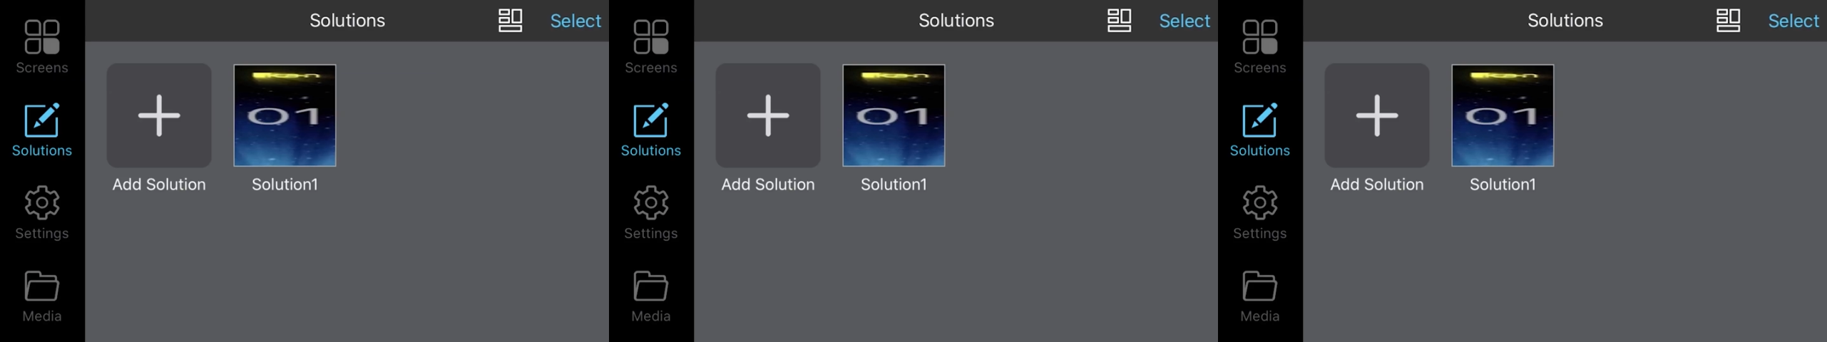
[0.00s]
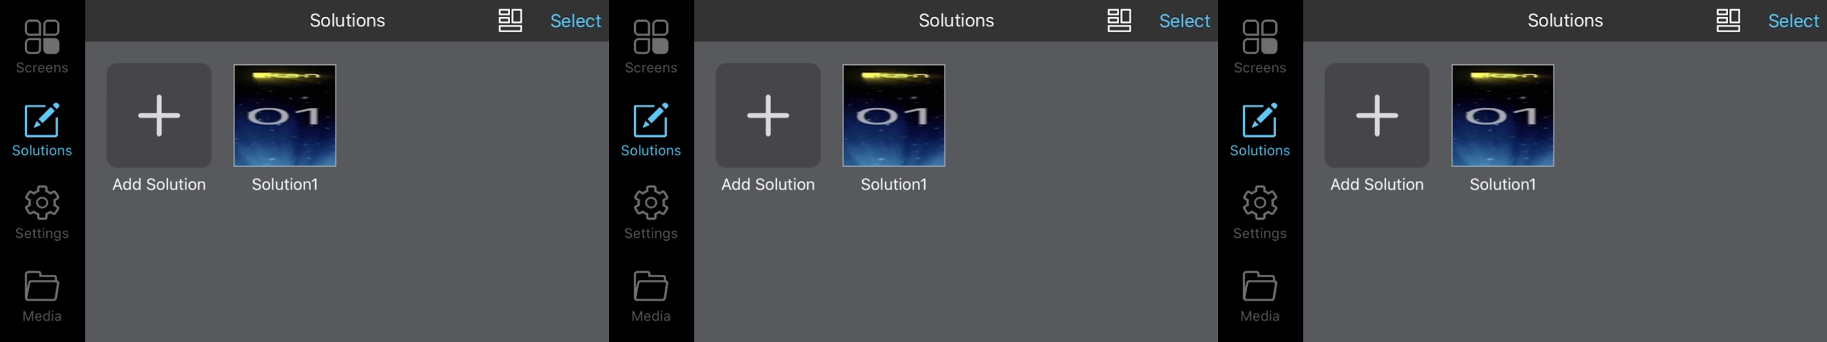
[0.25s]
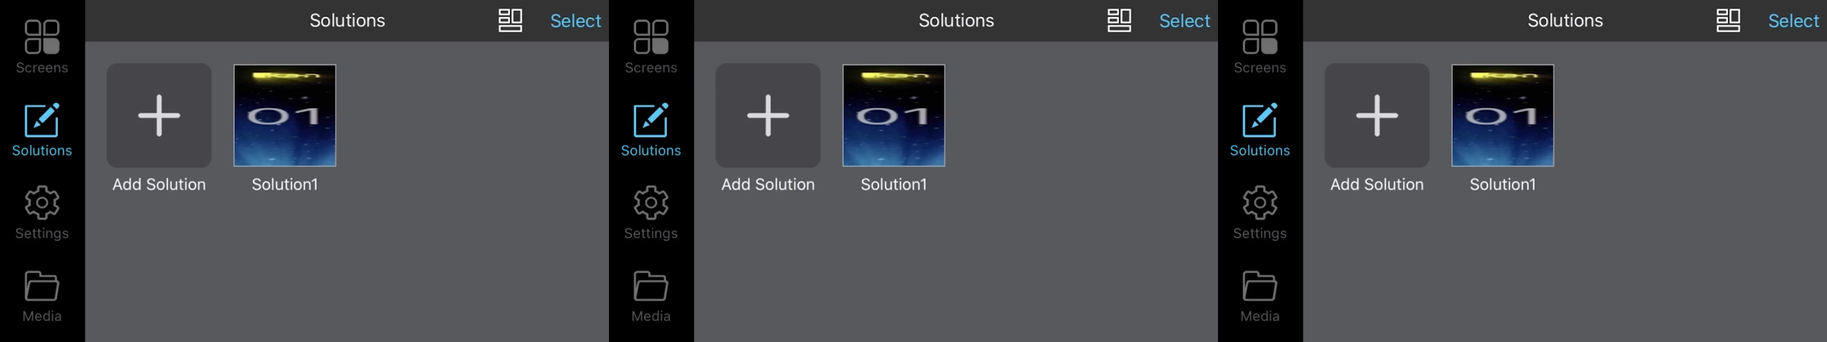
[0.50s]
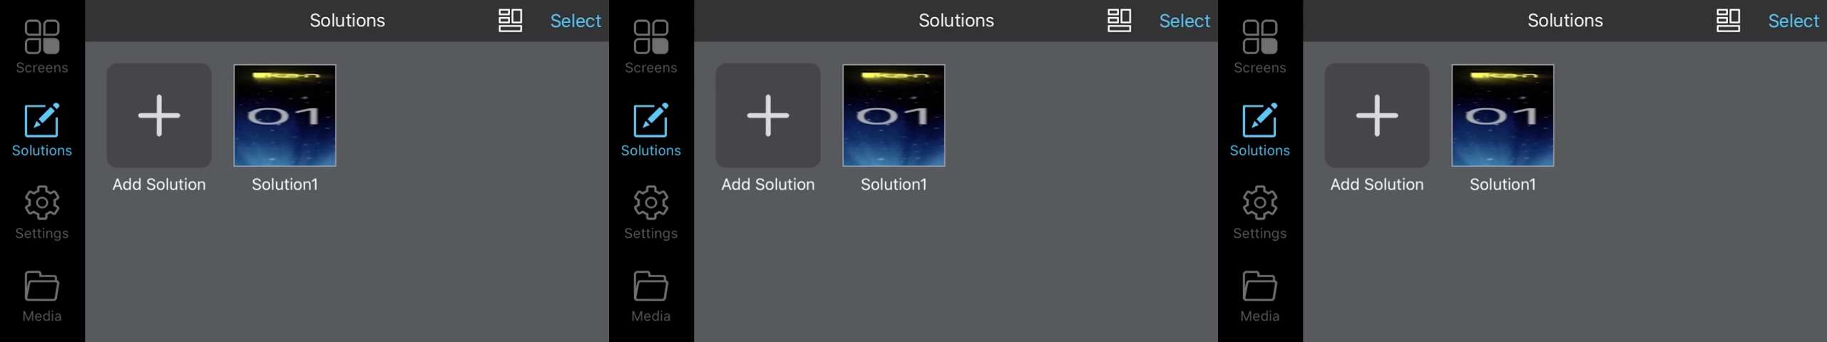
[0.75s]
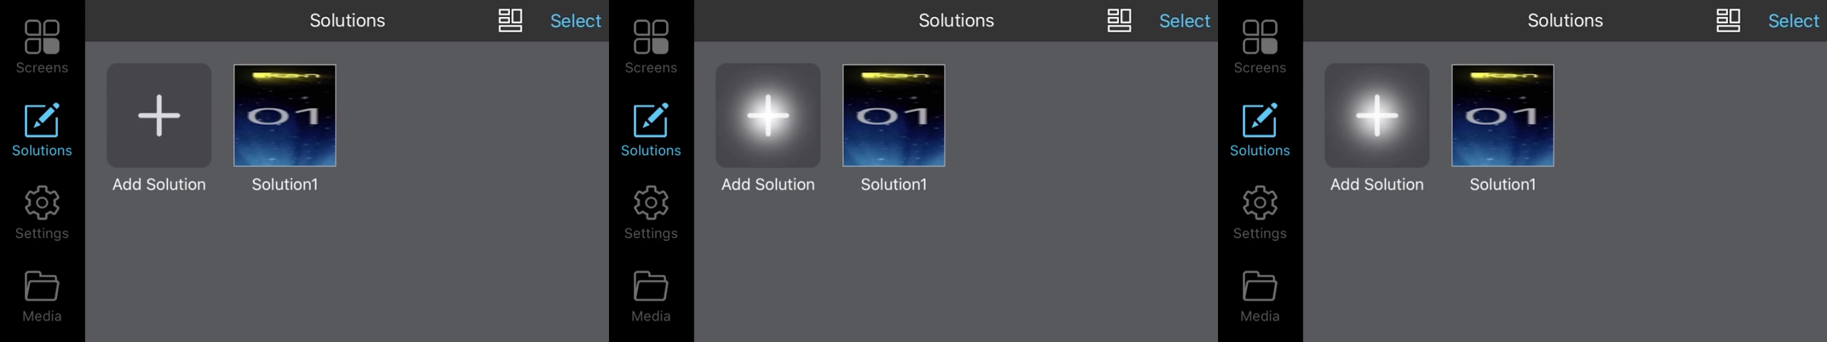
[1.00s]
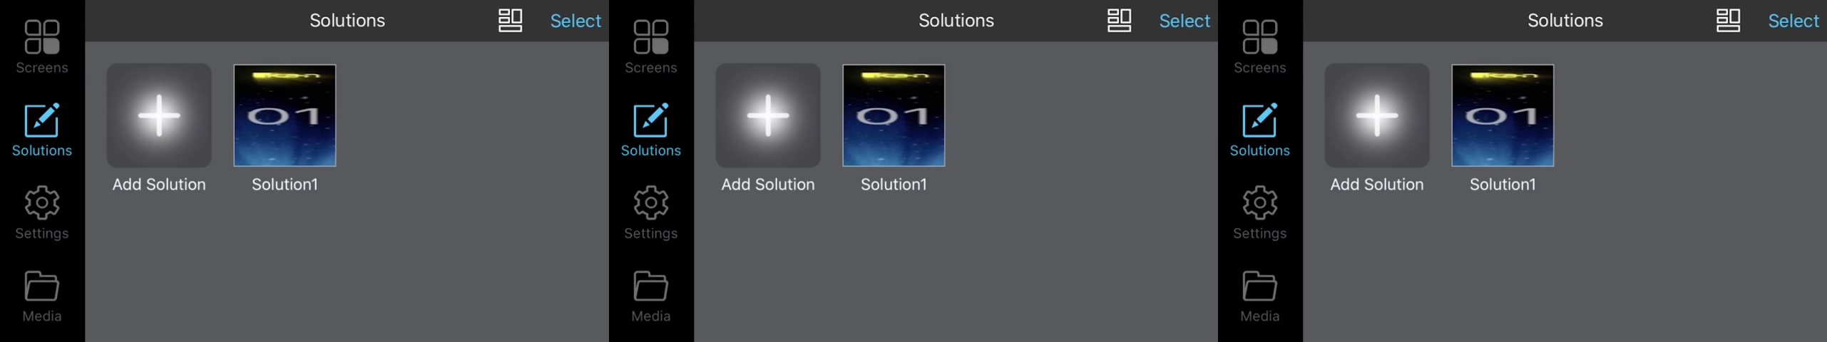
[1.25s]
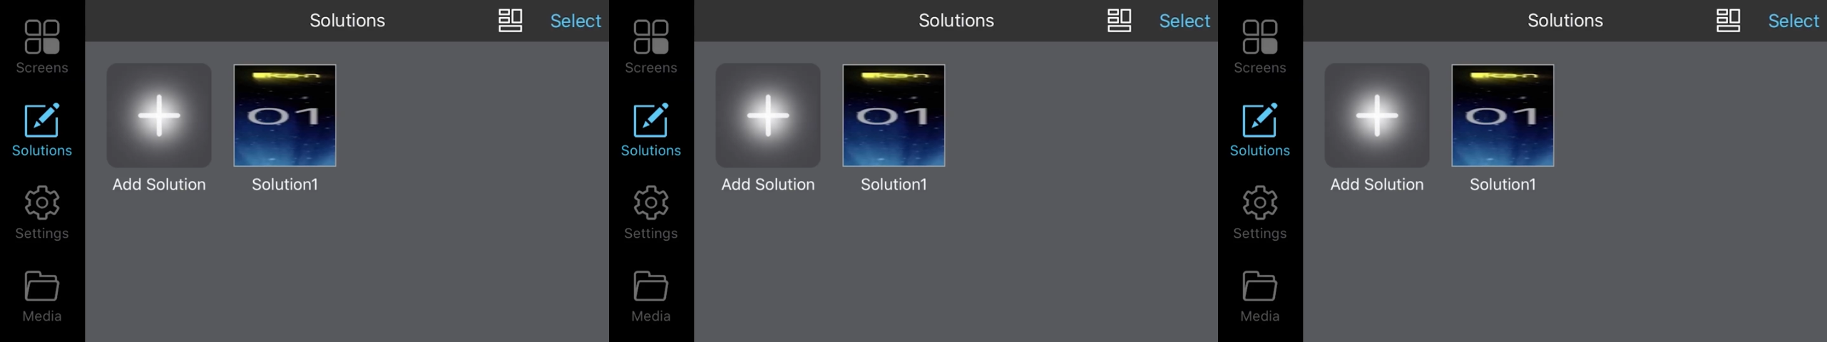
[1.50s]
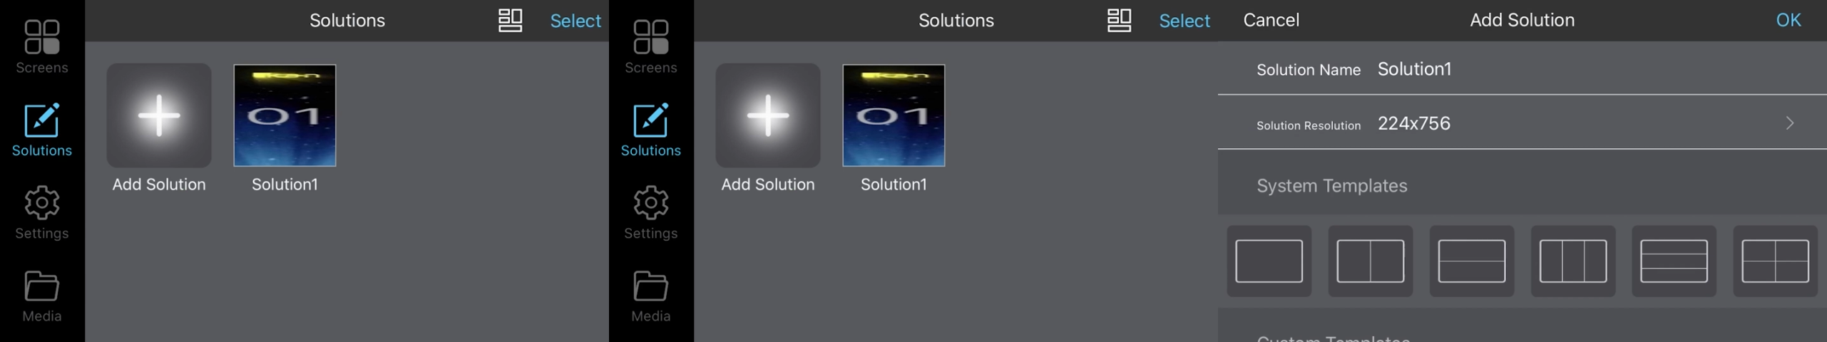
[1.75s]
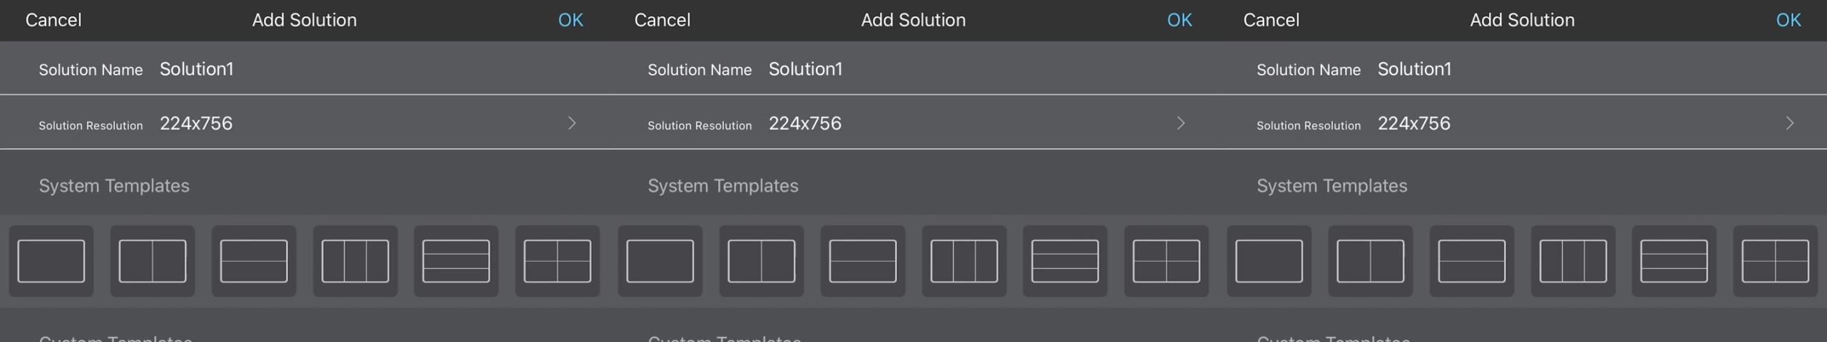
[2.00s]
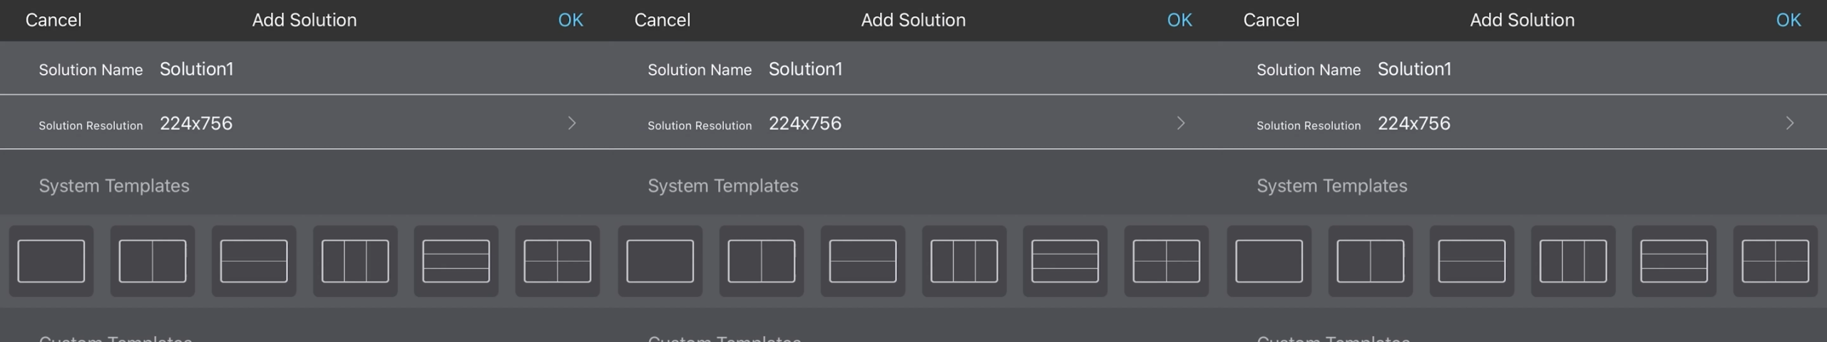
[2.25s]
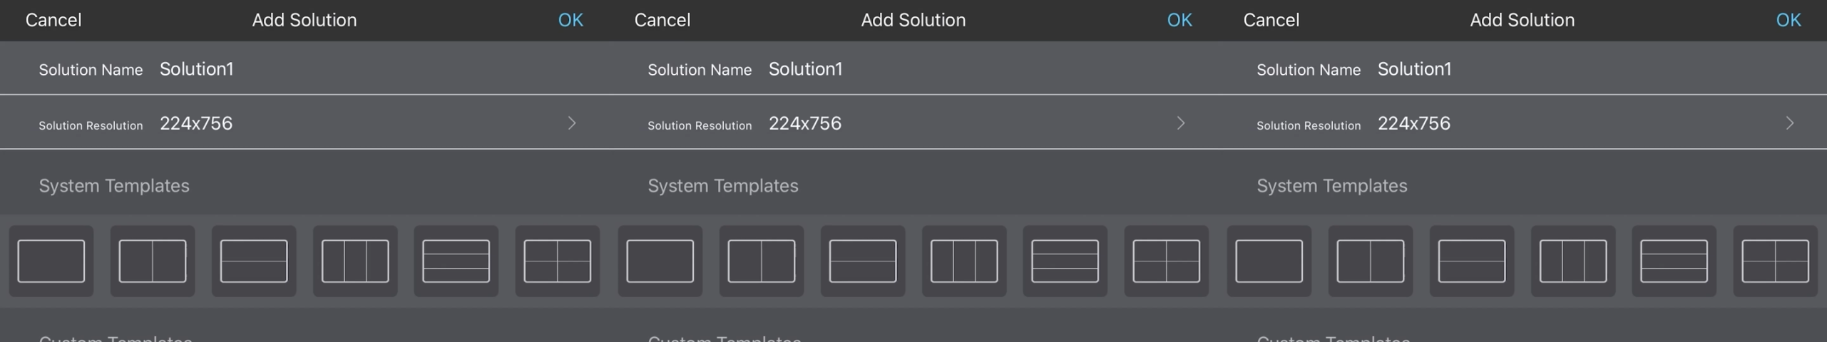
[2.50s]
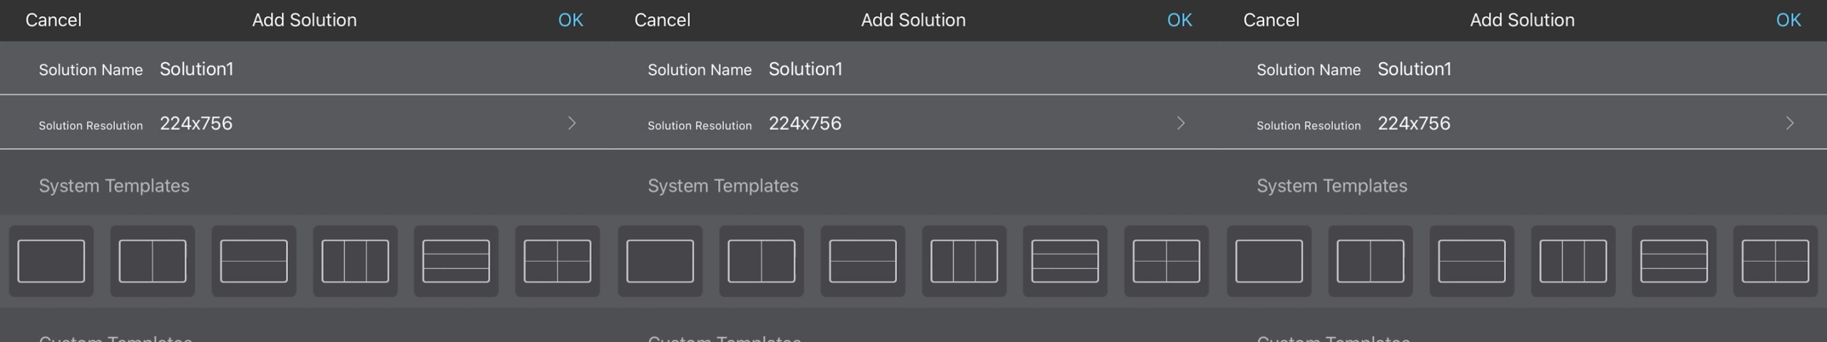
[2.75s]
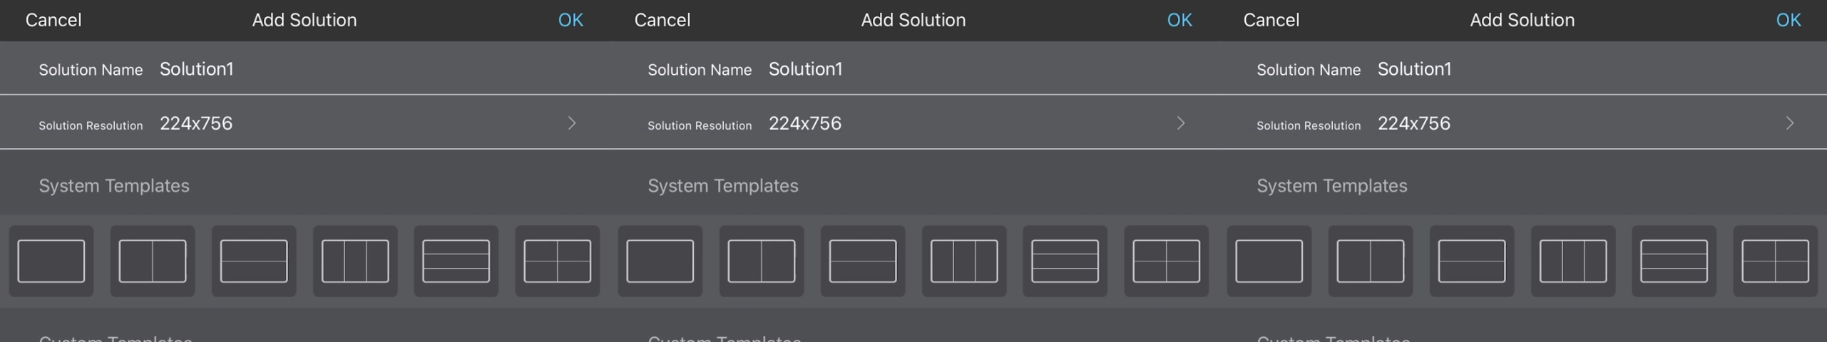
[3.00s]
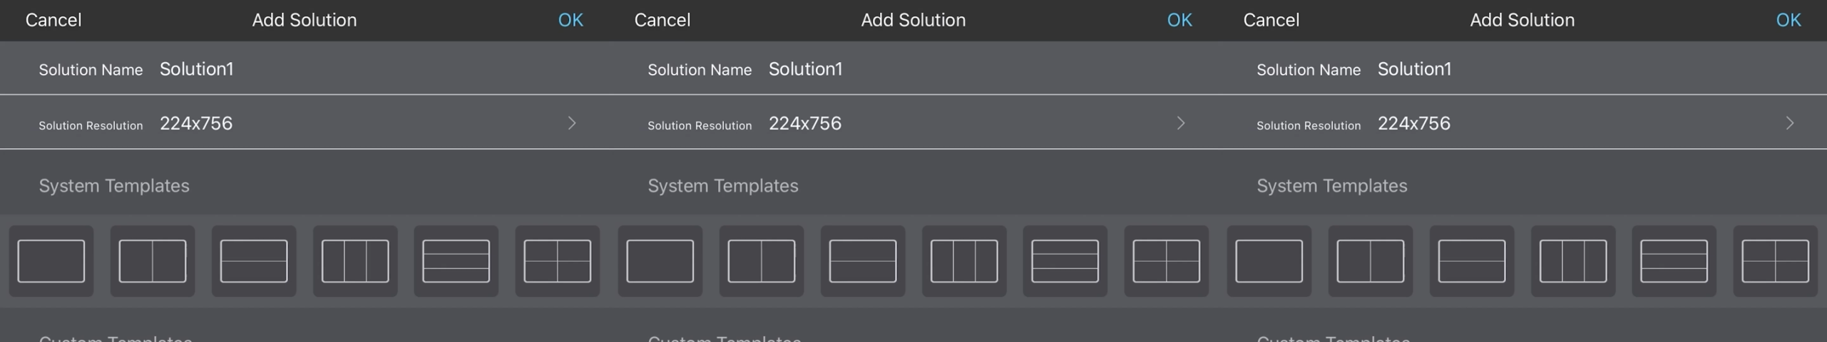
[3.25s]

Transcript: [unreadable: no face in view]